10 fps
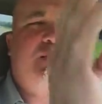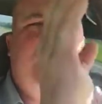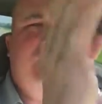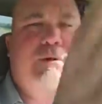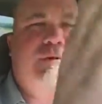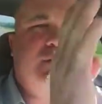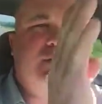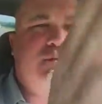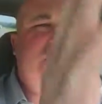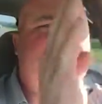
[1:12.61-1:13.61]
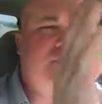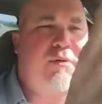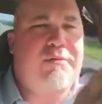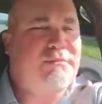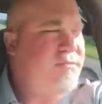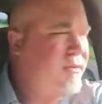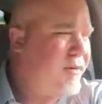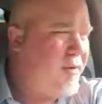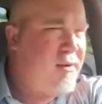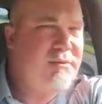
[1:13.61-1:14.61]
focused
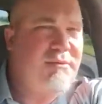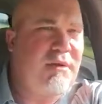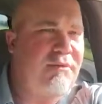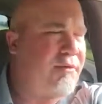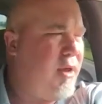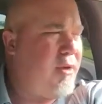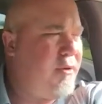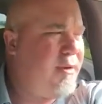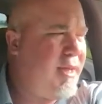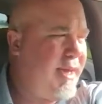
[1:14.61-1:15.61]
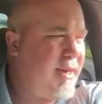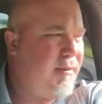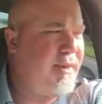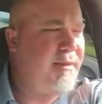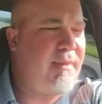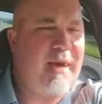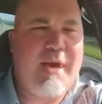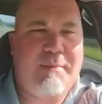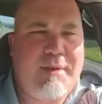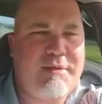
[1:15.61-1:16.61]
on the road ahead of me and behind me.